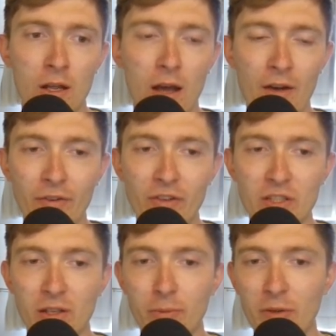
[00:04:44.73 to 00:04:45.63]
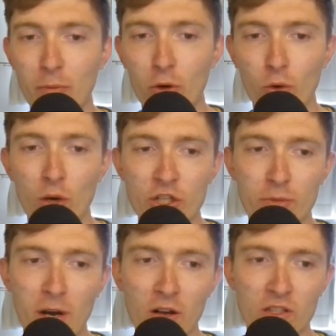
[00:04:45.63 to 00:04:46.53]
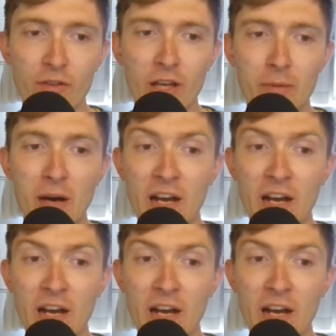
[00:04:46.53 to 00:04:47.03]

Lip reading: I think there's a little bit more question marks over him.